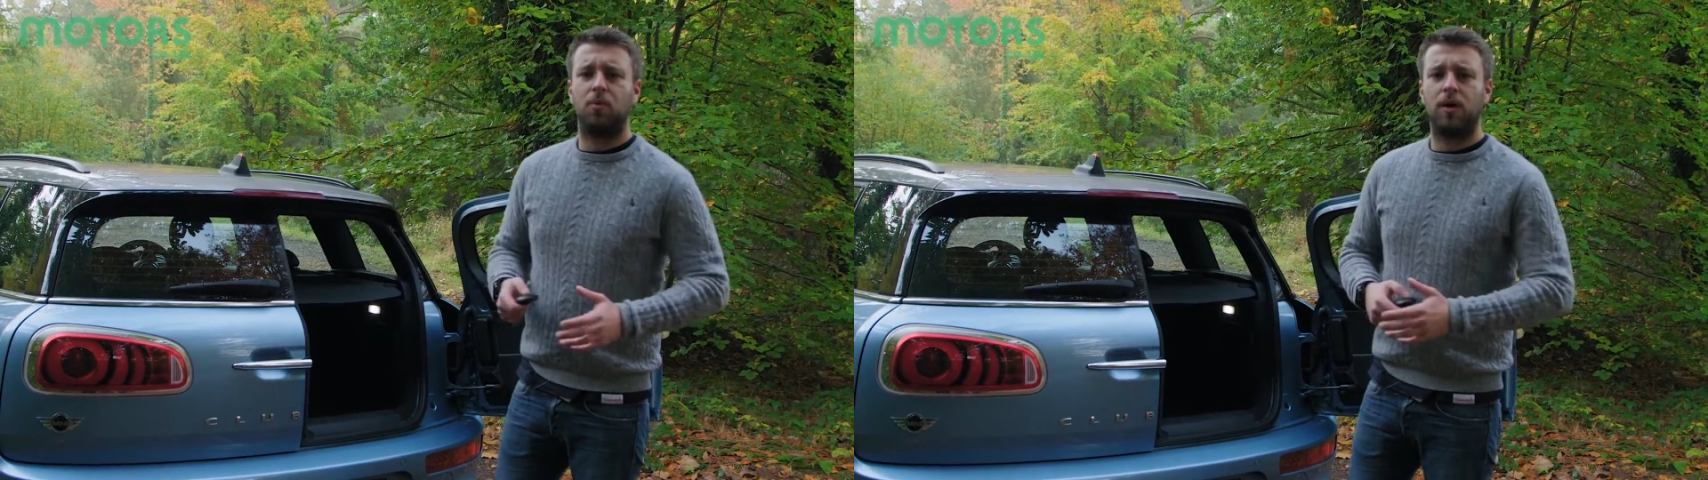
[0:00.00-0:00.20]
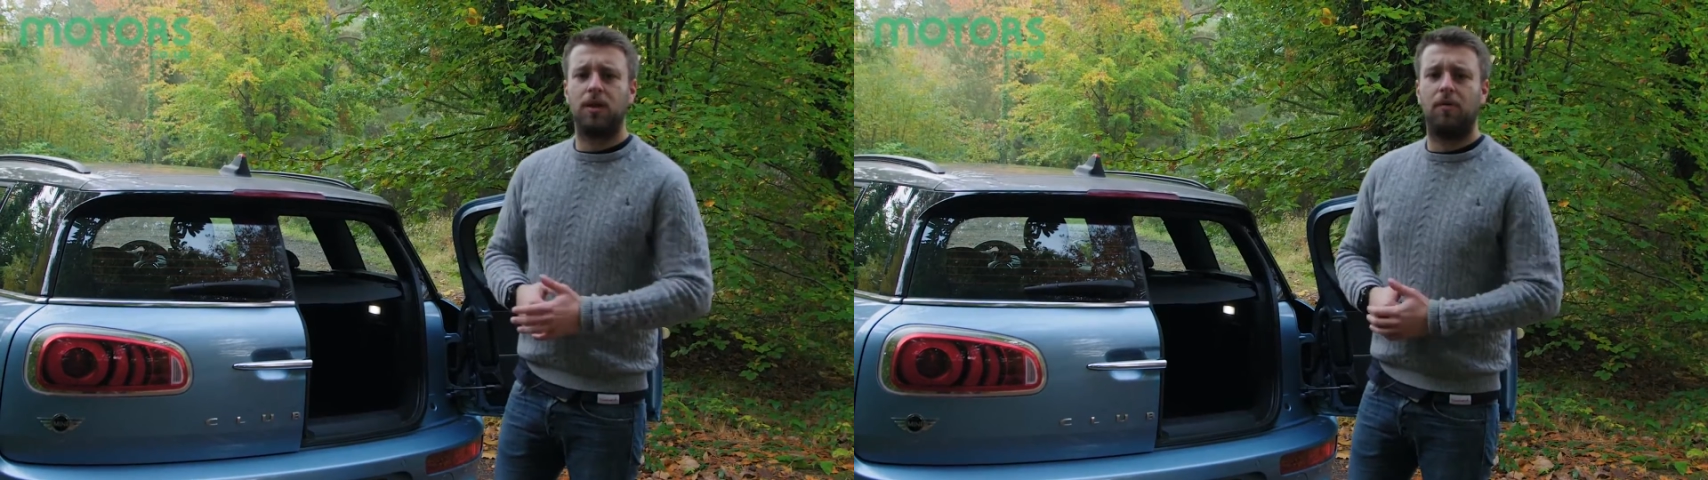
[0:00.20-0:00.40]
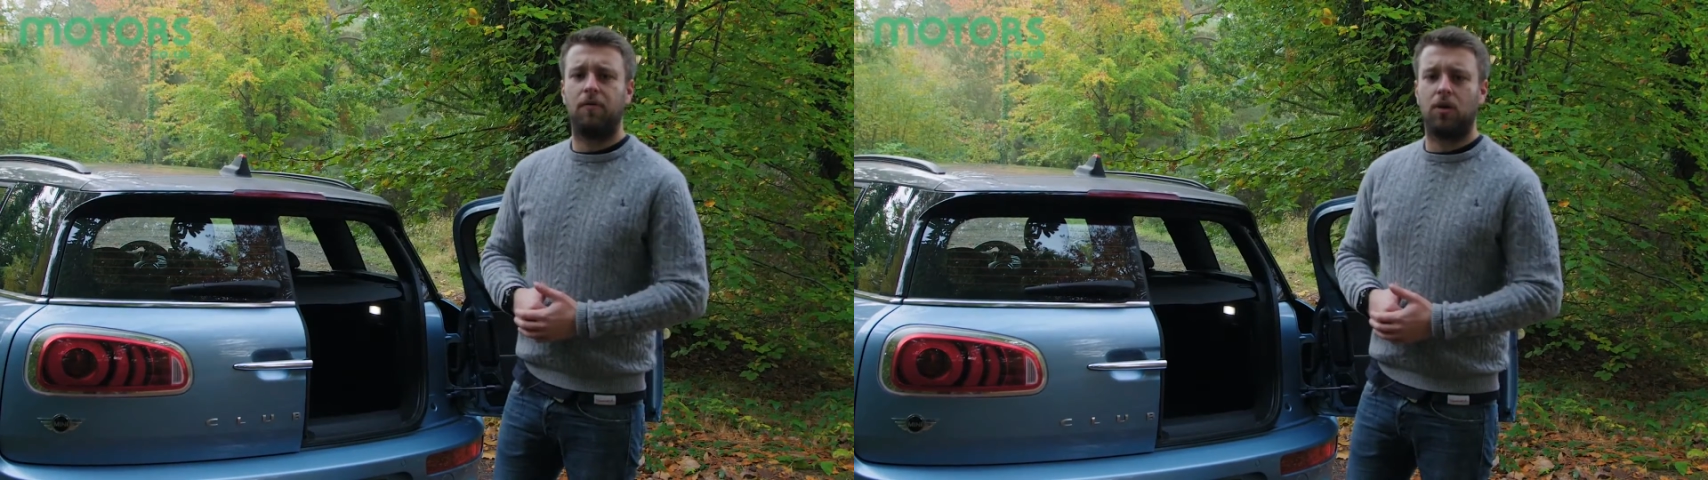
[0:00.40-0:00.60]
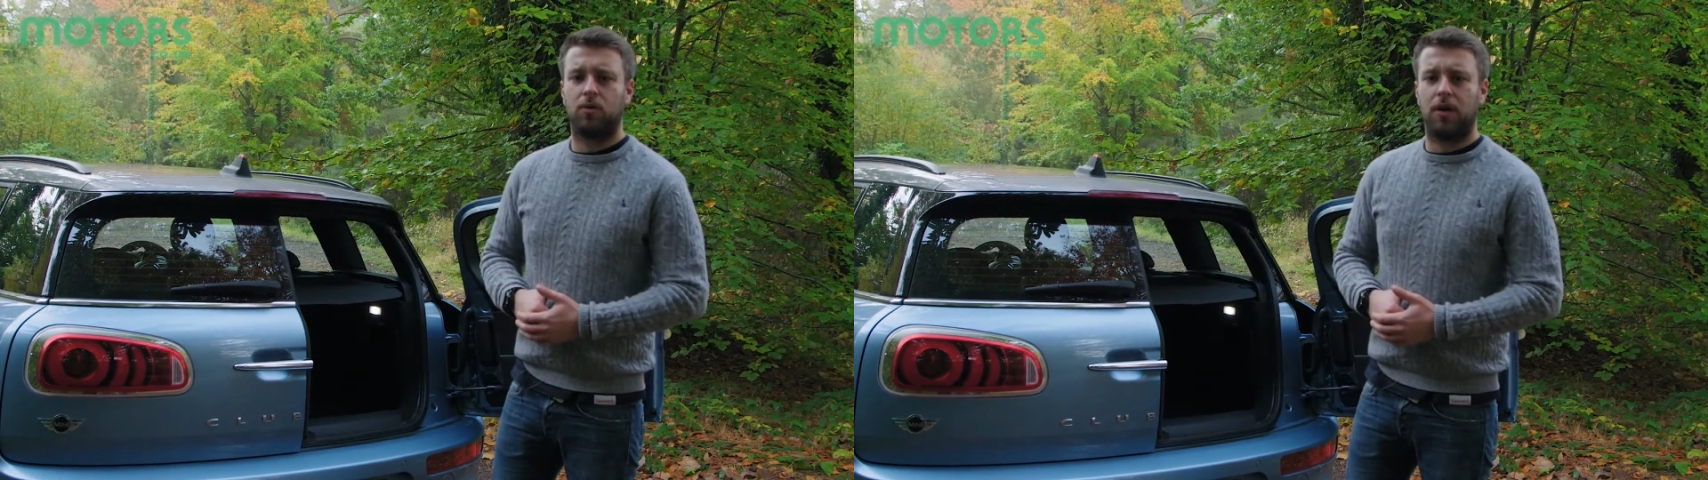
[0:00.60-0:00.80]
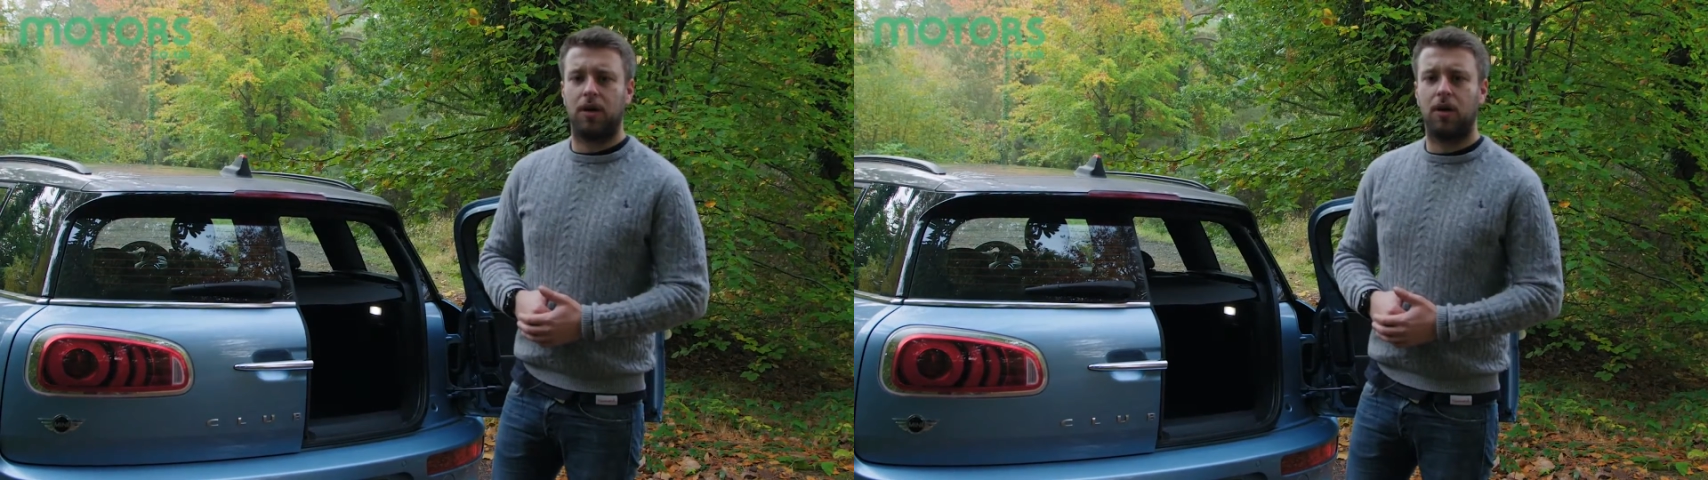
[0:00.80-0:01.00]
with a
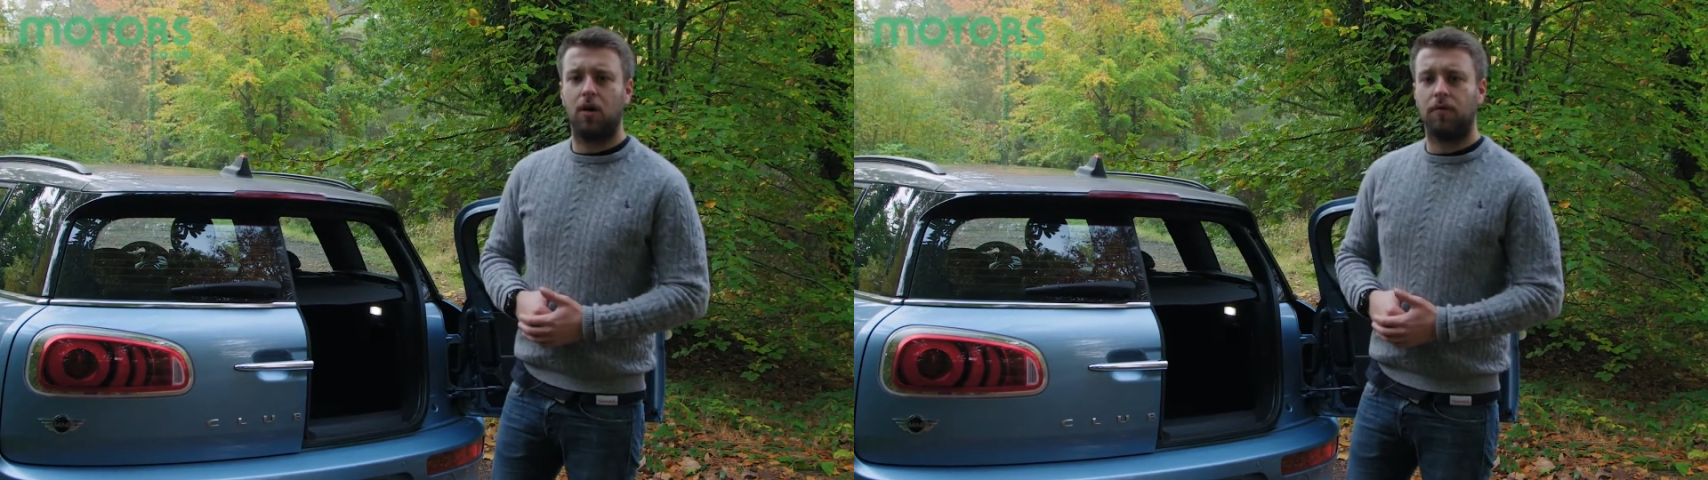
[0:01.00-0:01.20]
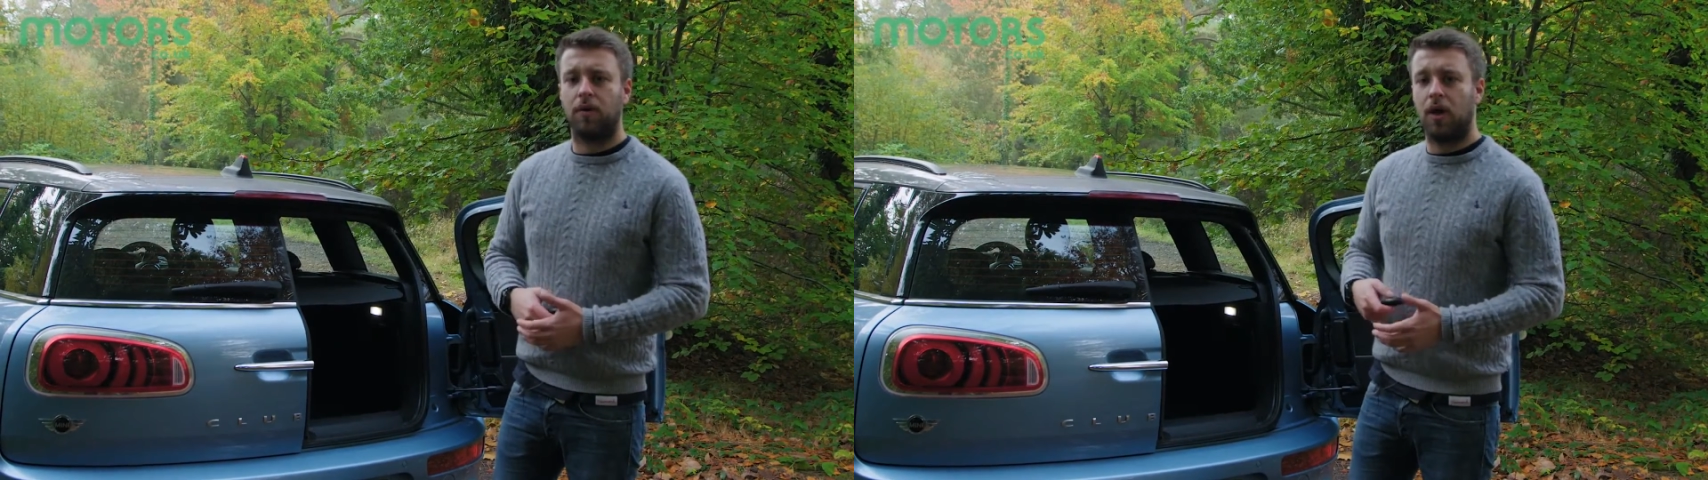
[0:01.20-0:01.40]
Volkswagen Golf.